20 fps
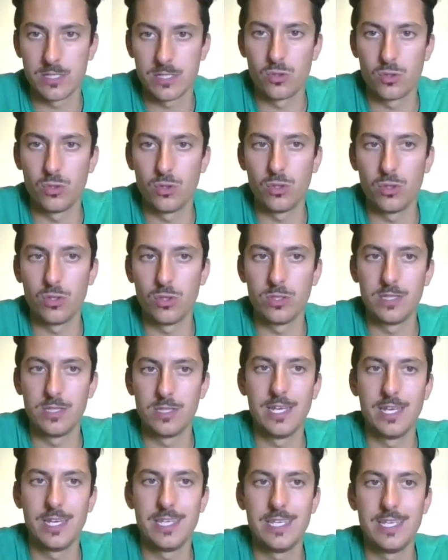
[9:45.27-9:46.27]
So
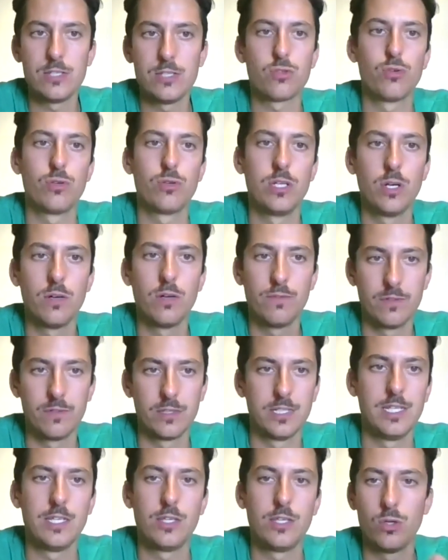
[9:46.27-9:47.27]
the history of
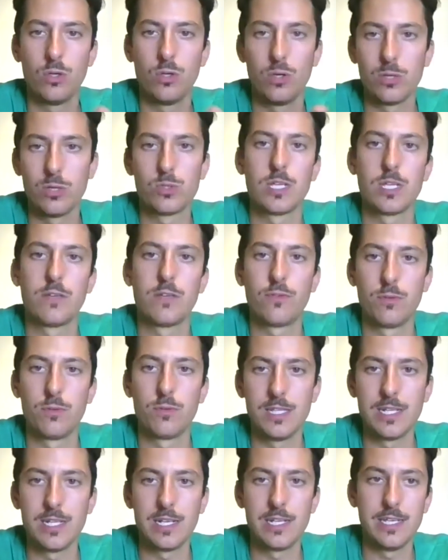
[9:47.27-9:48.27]
Verdicchio outside from
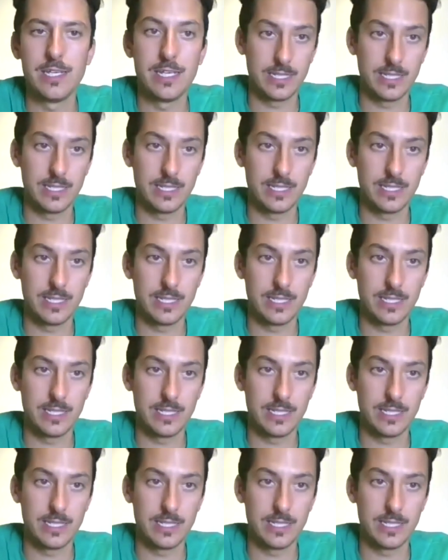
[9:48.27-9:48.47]
Italy,